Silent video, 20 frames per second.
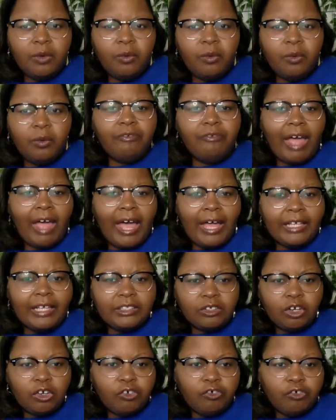If ads
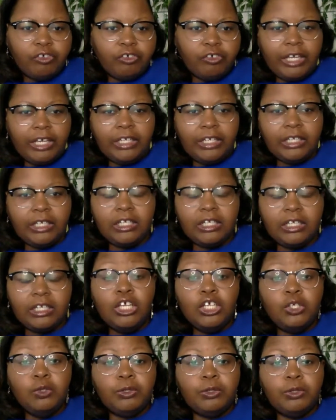are created,
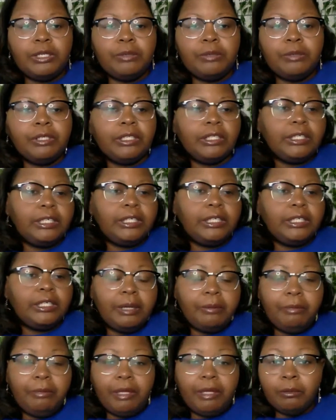you typically
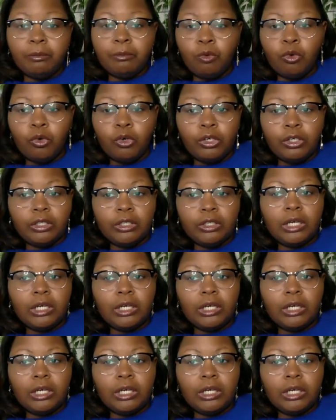can make more